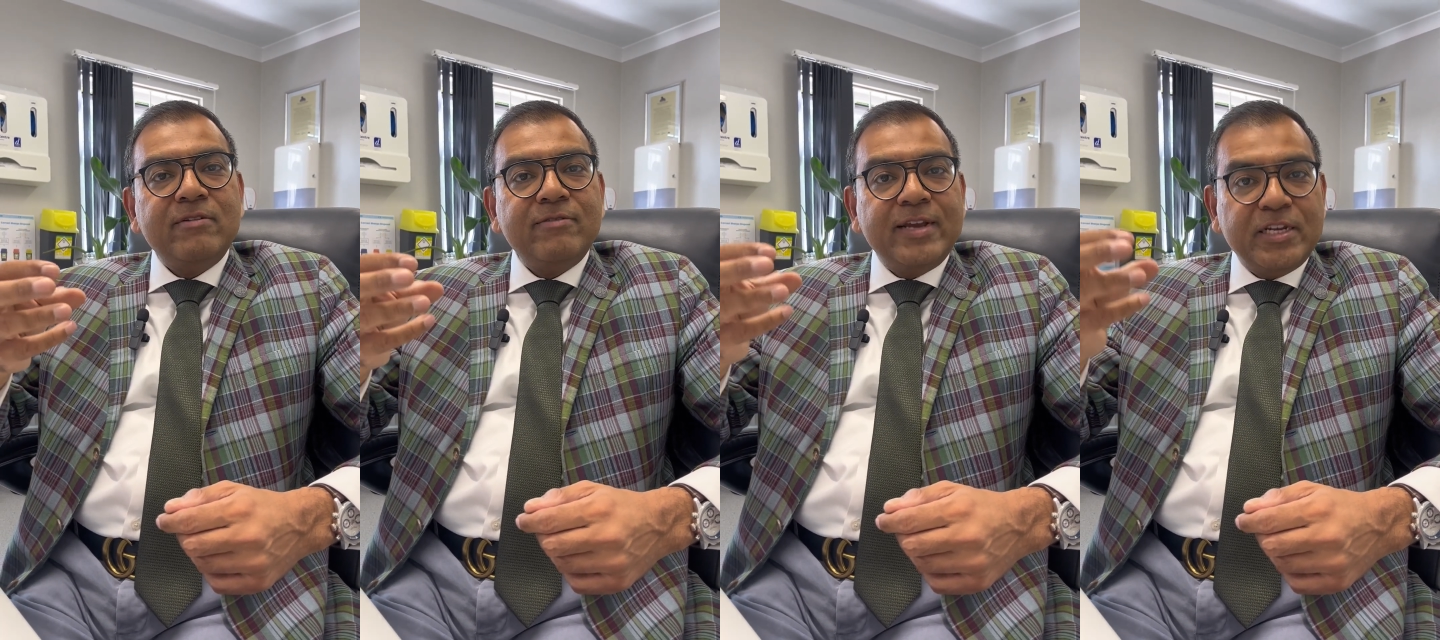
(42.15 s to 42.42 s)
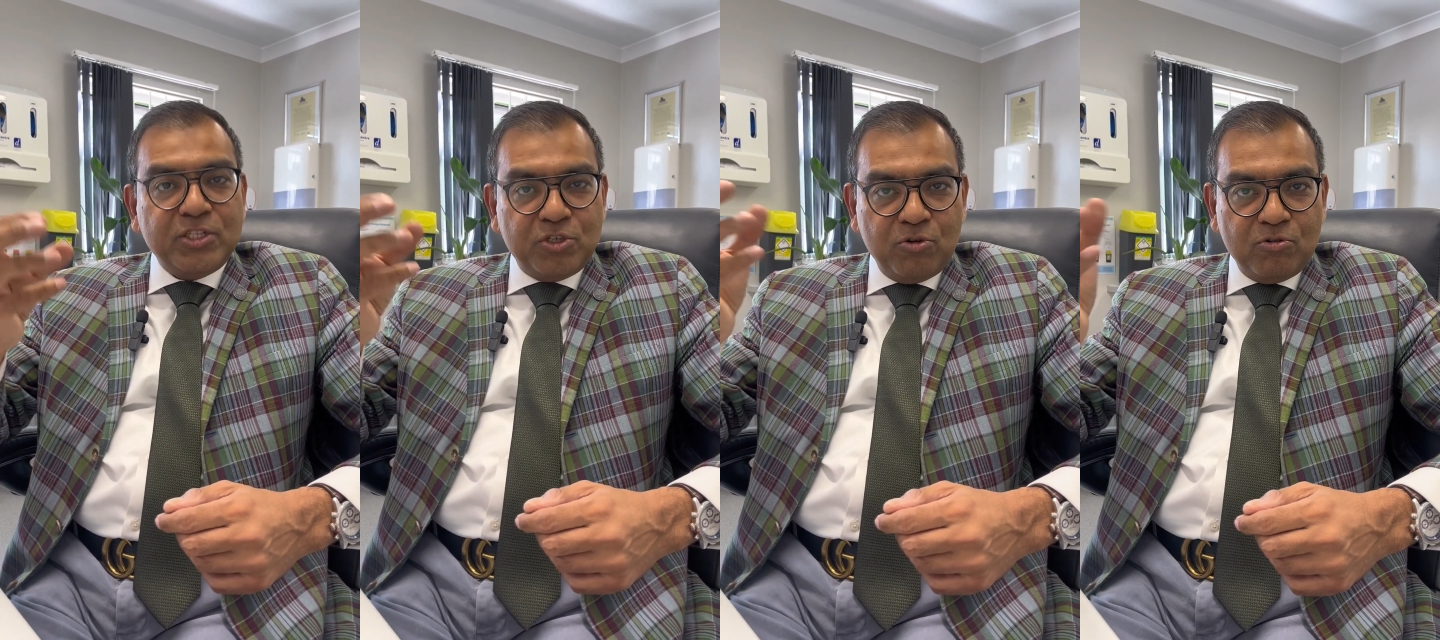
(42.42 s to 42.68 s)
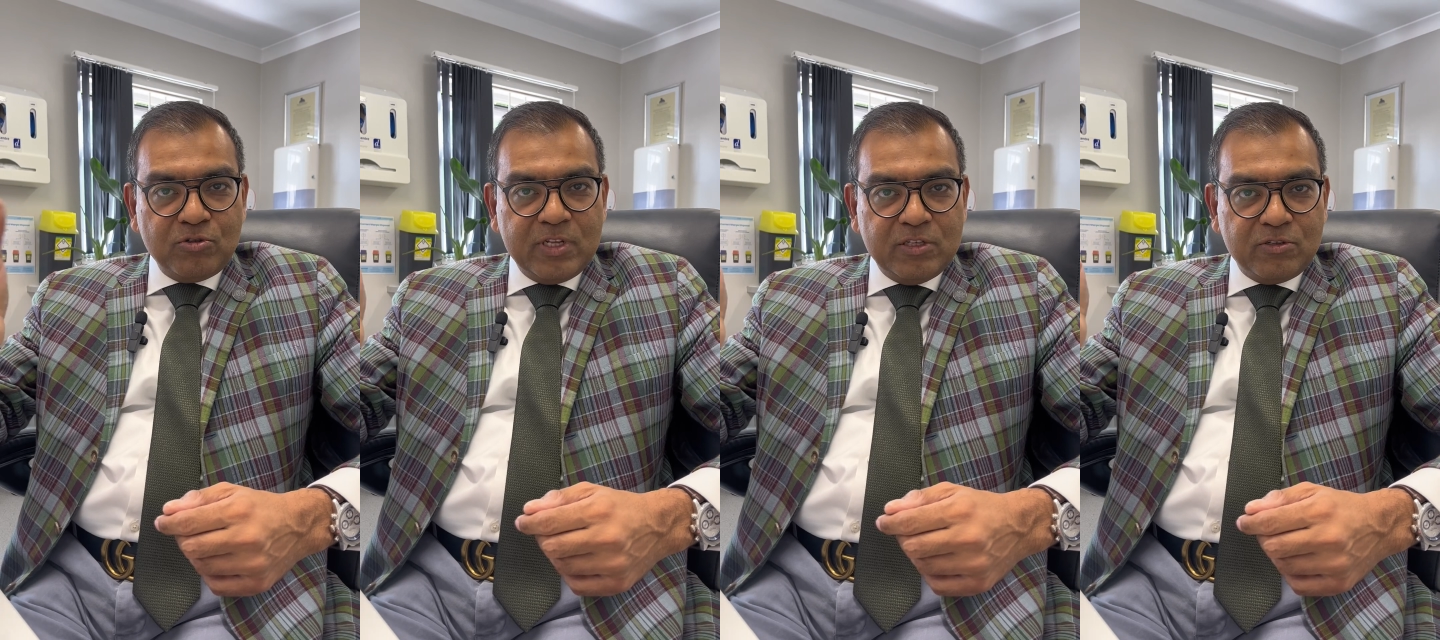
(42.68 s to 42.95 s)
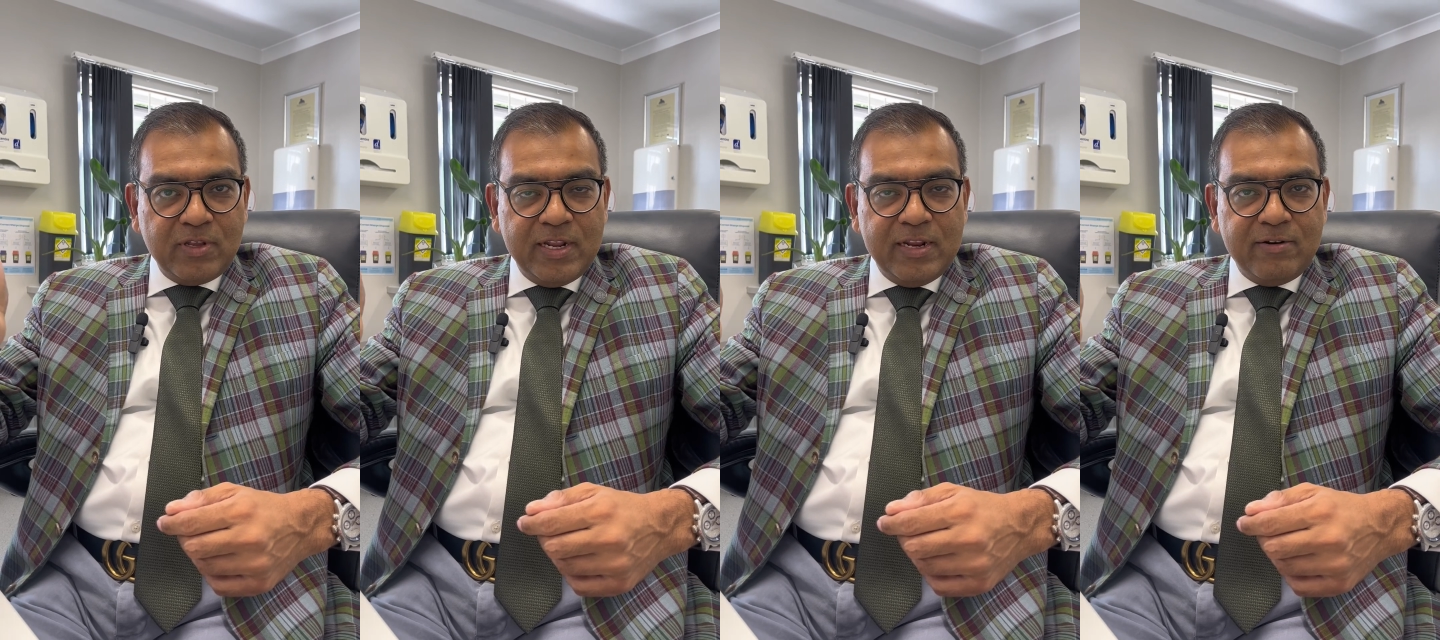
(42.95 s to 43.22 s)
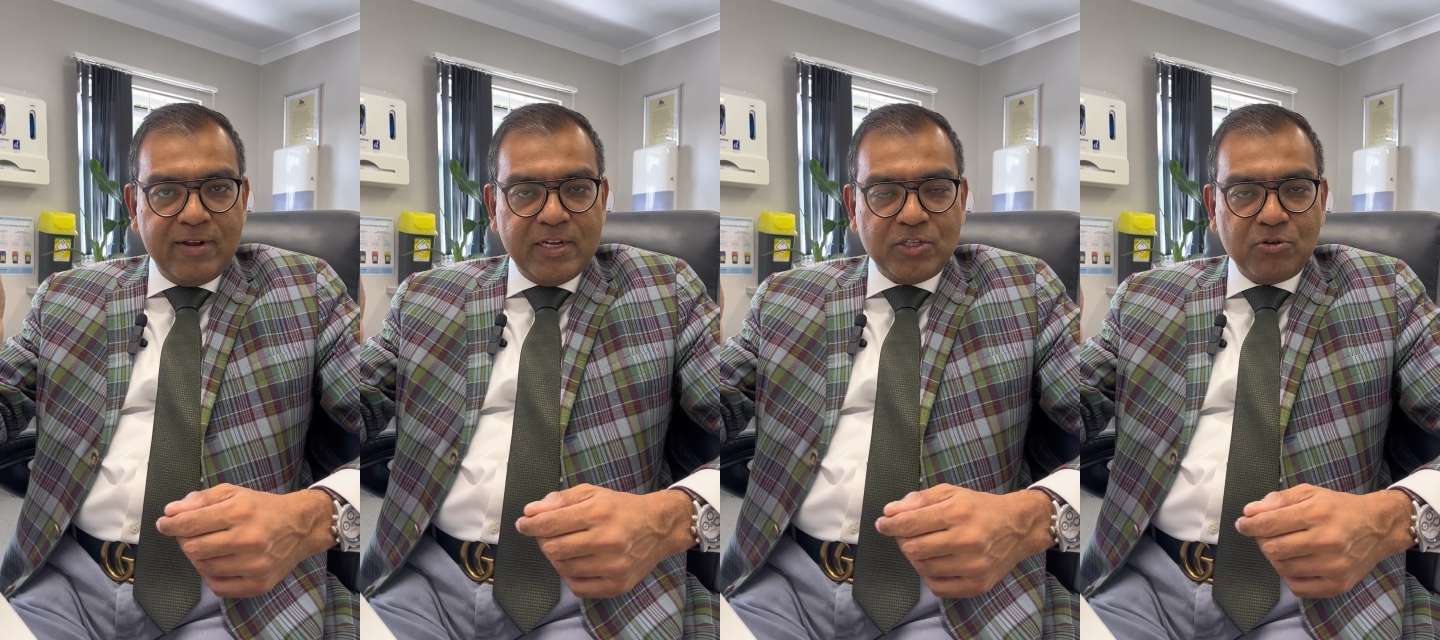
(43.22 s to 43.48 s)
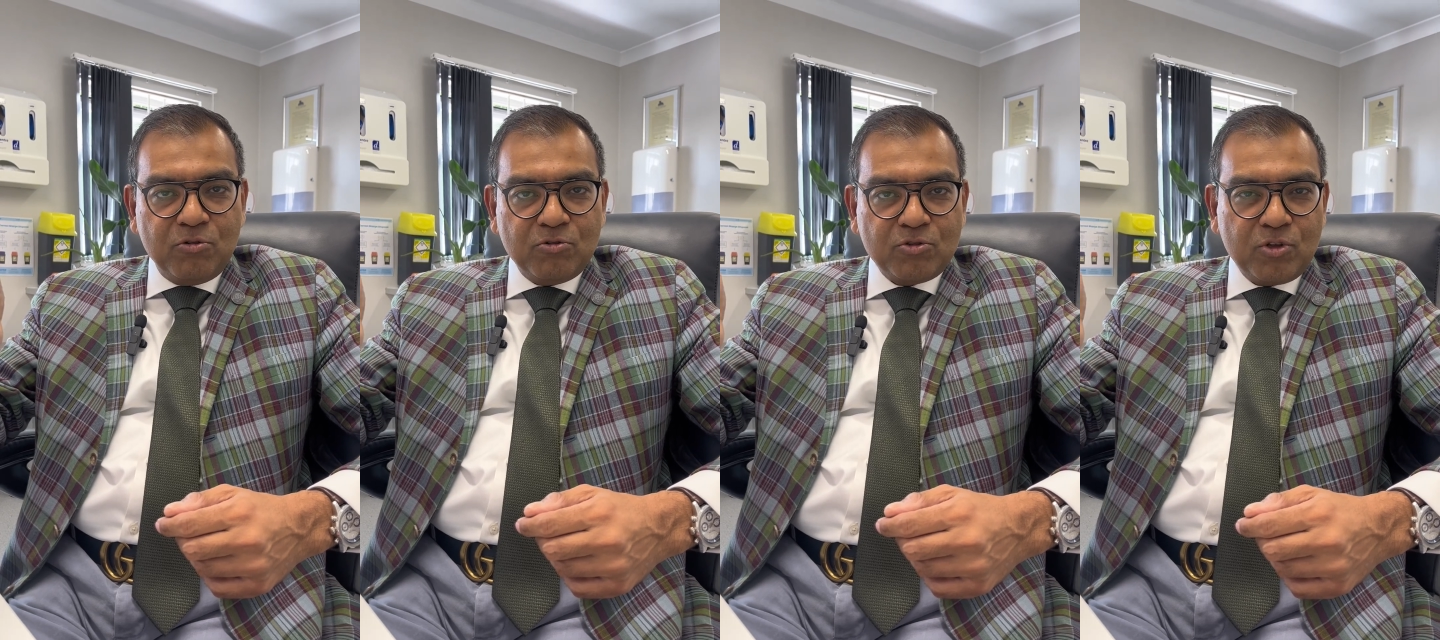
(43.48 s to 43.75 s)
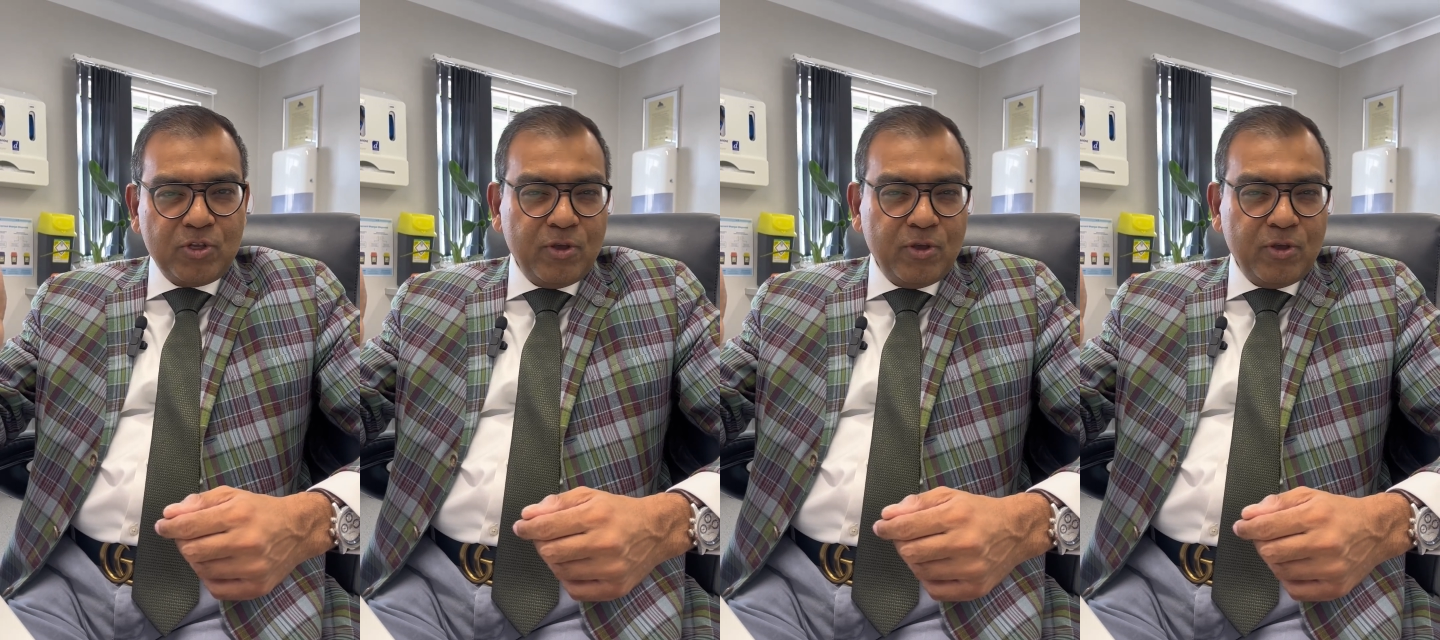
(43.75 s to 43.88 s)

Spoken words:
ratios, insulin ratios.